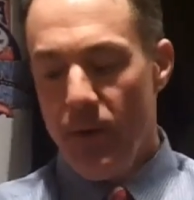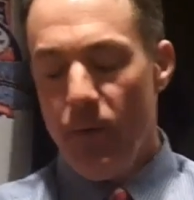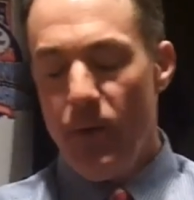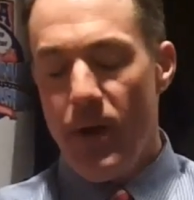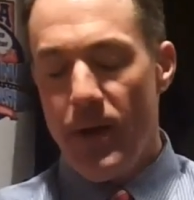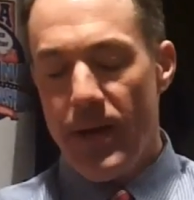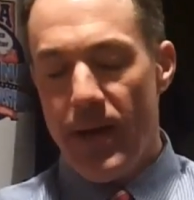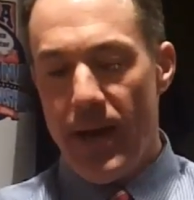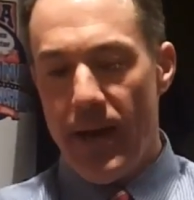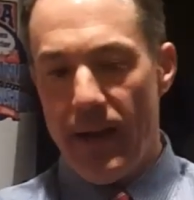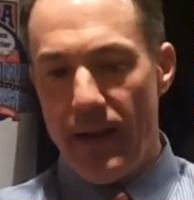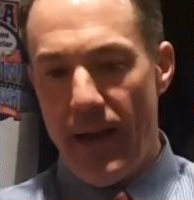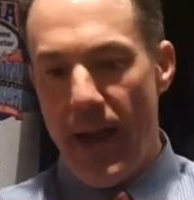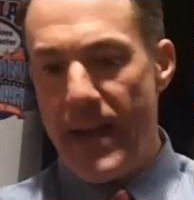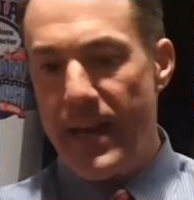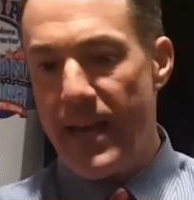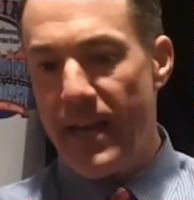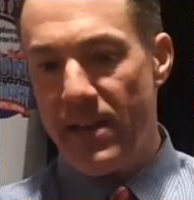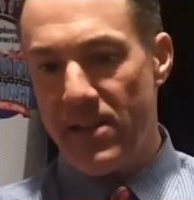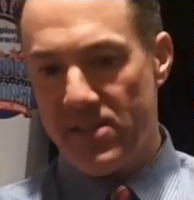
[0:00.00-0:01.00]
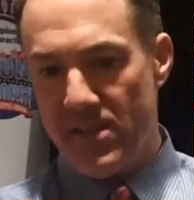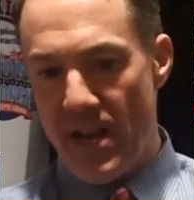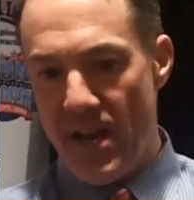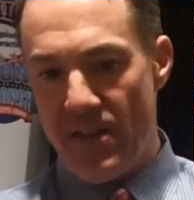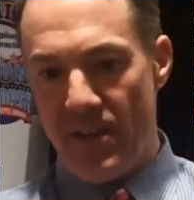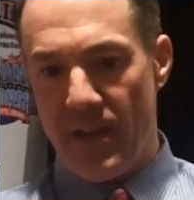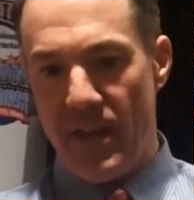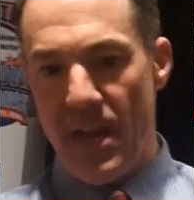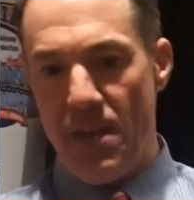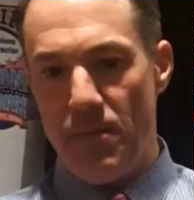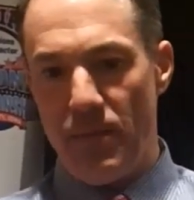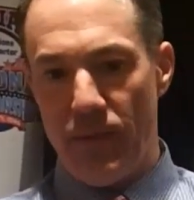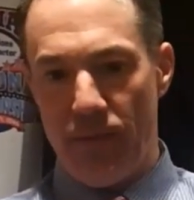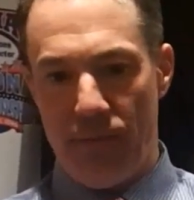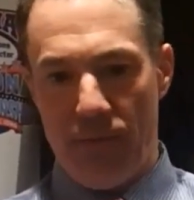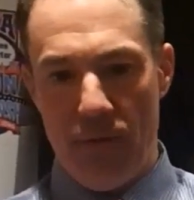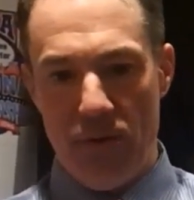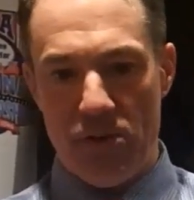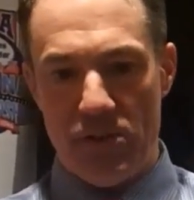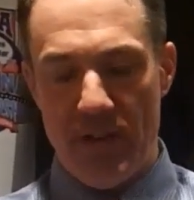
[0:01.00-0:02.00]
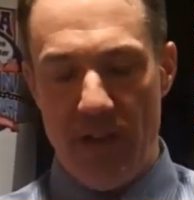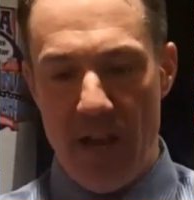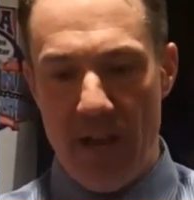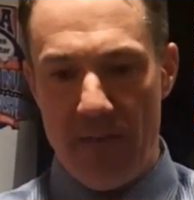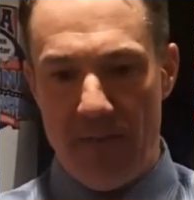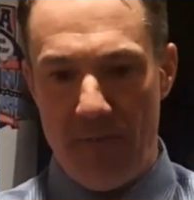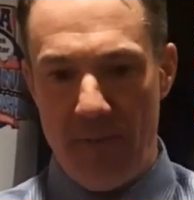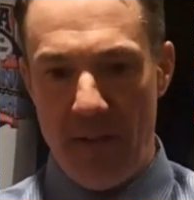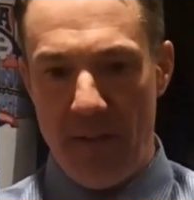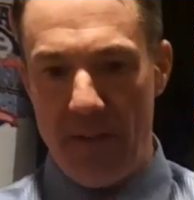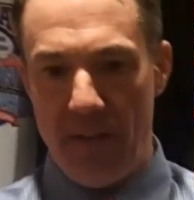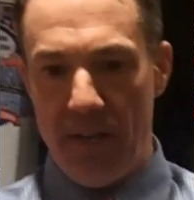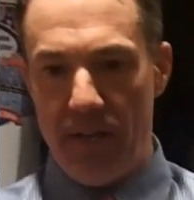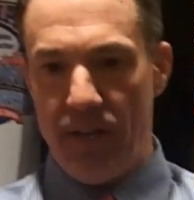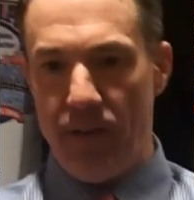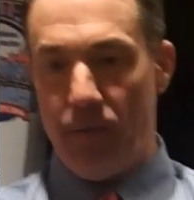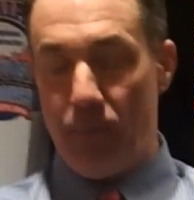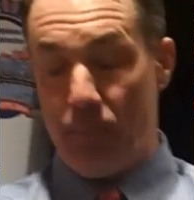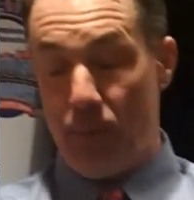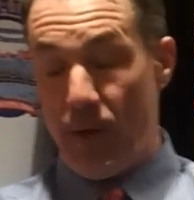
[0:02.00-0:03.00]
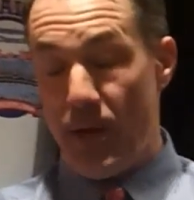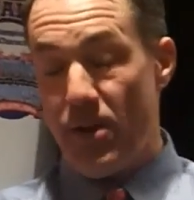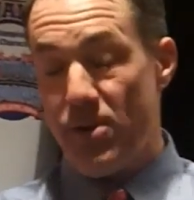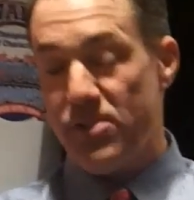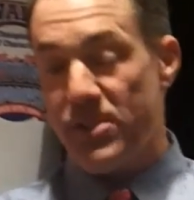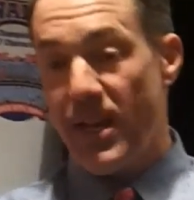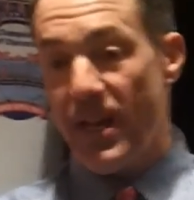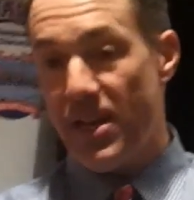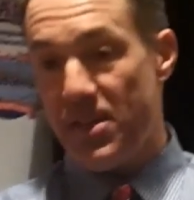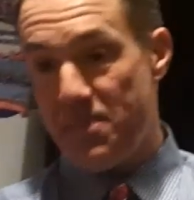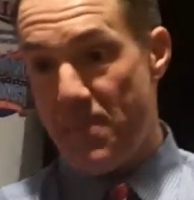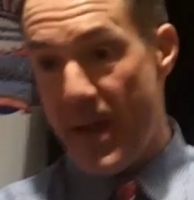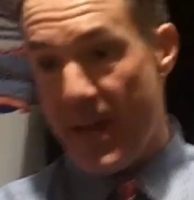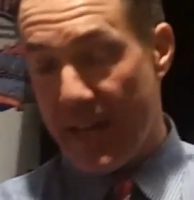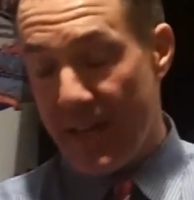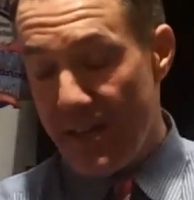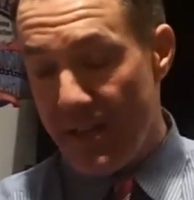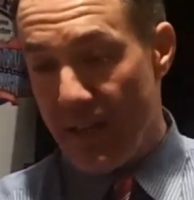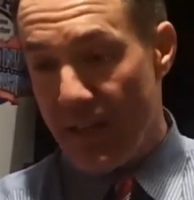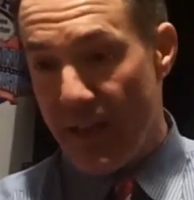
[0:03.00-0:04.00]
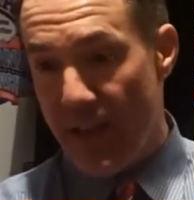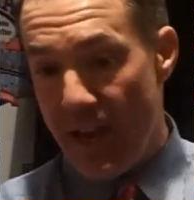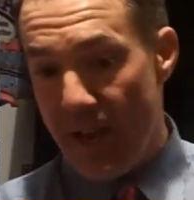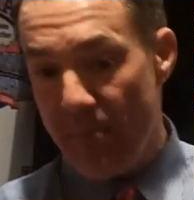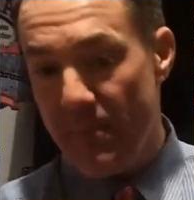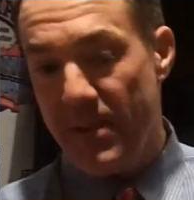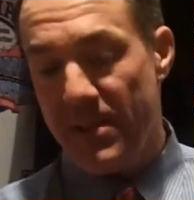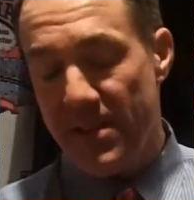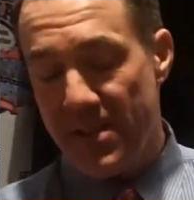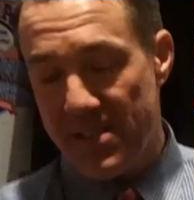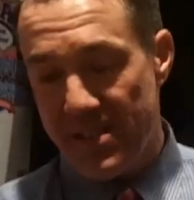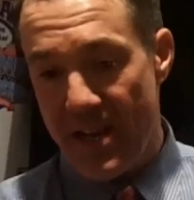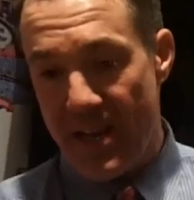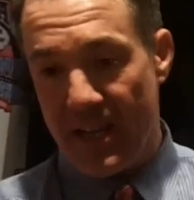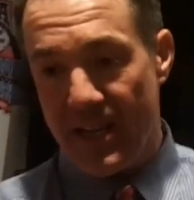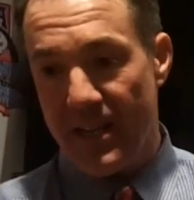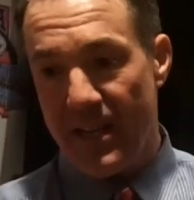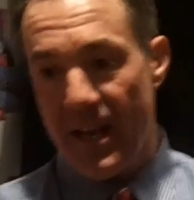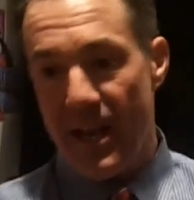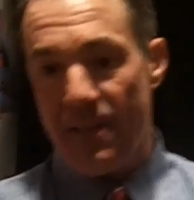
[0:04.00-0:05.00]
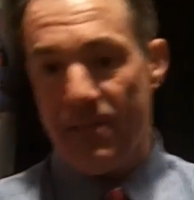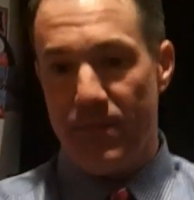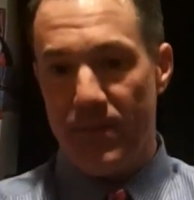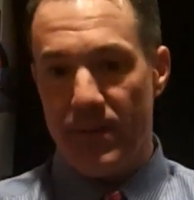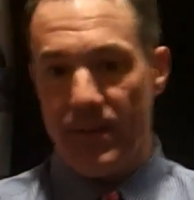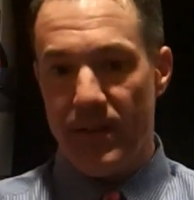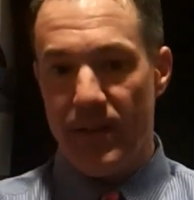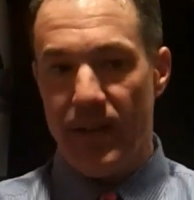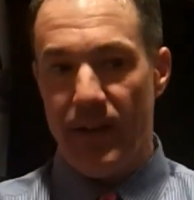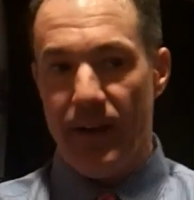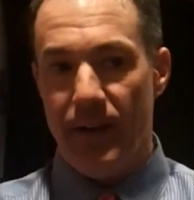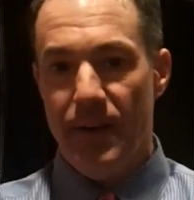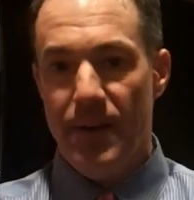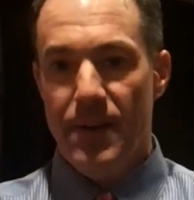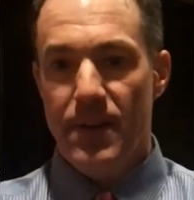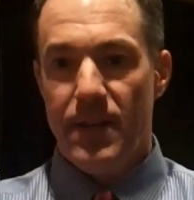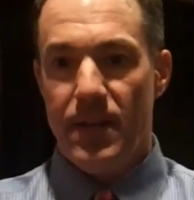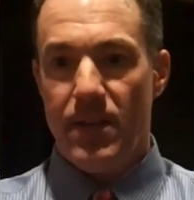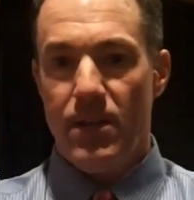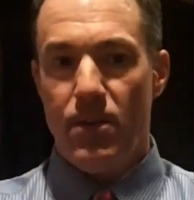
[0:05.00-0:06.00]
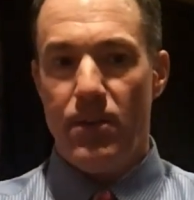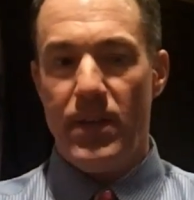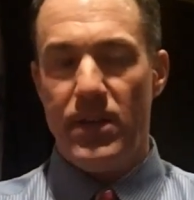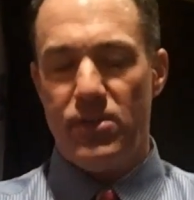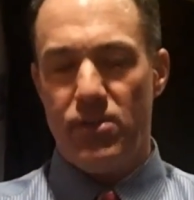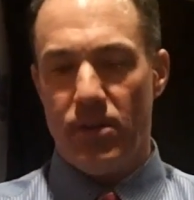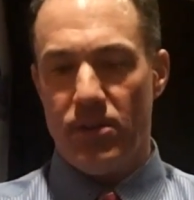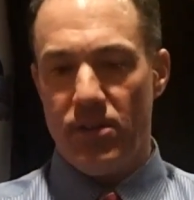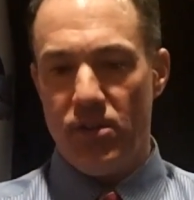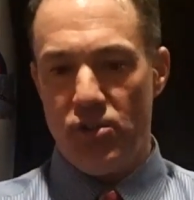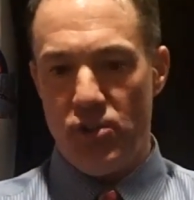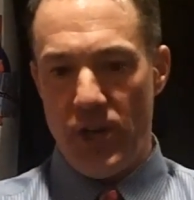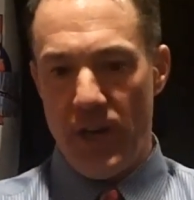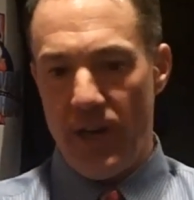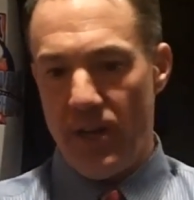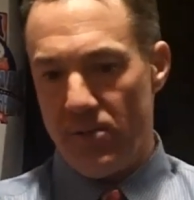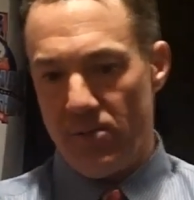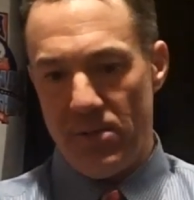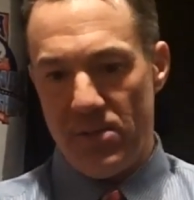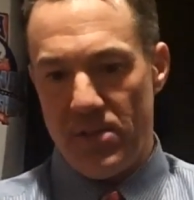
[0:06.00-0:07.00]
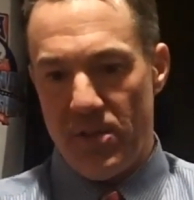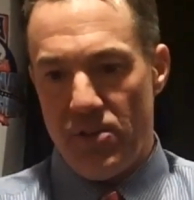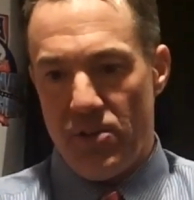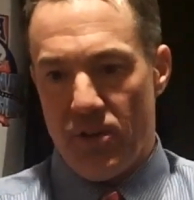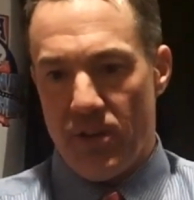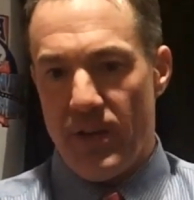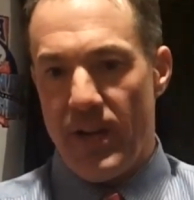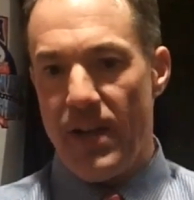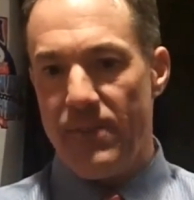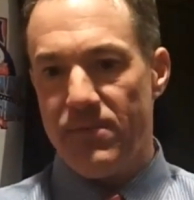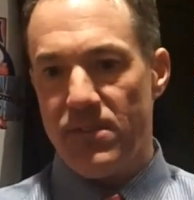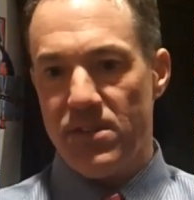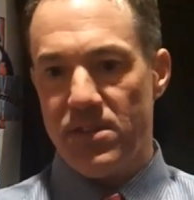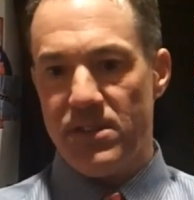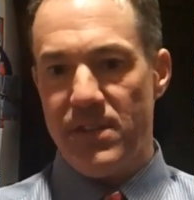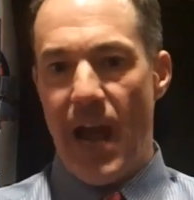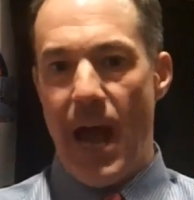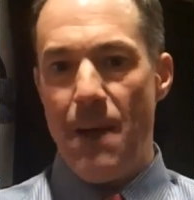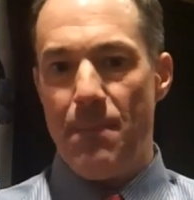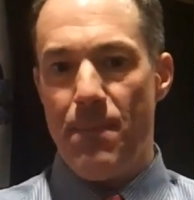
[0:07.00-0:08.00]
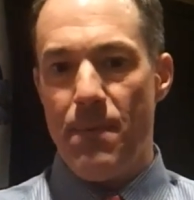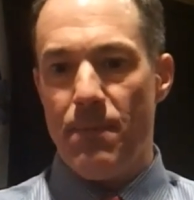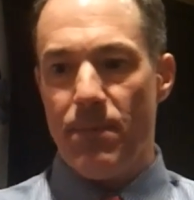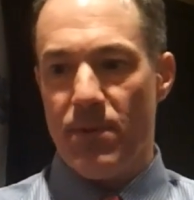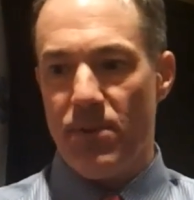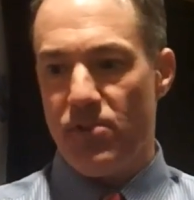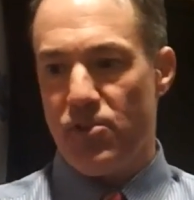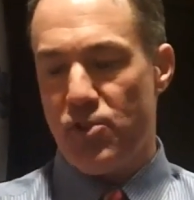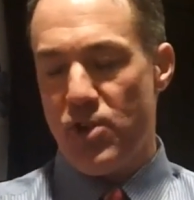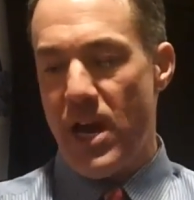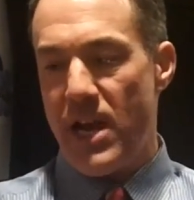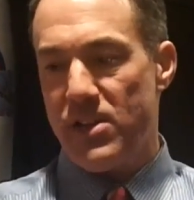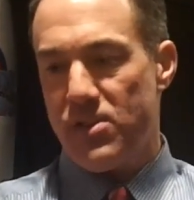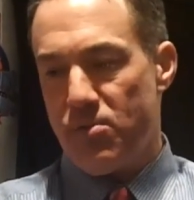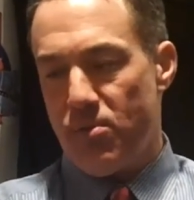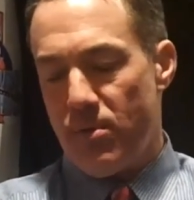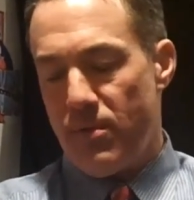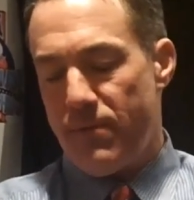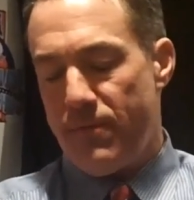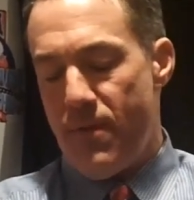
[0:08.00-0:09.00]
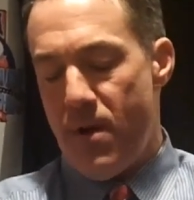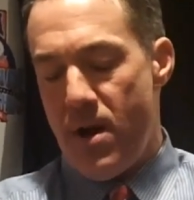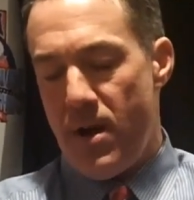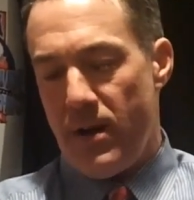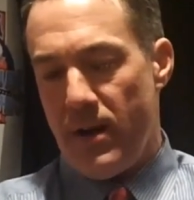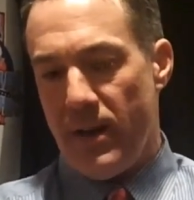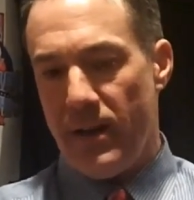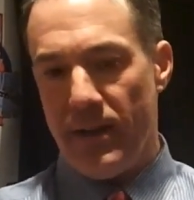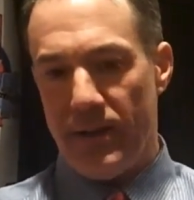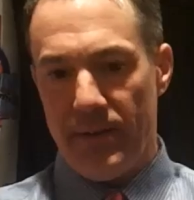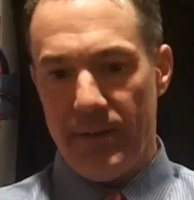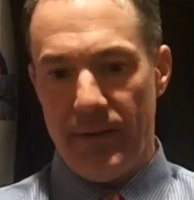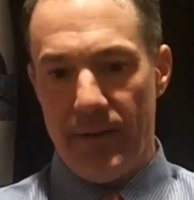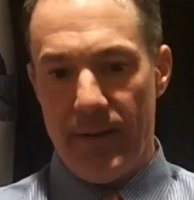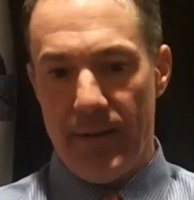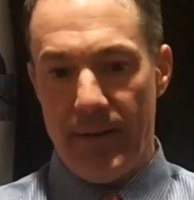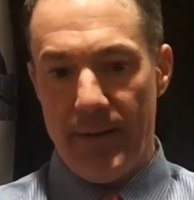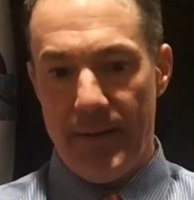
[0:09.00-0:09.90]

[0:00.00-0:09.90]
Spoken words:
Well, yeah, I got us out of the game in the first half, and then our players got us back in the game in the second half, and they took the challenge. We said you're going to have to stop them because shots weren't falling, and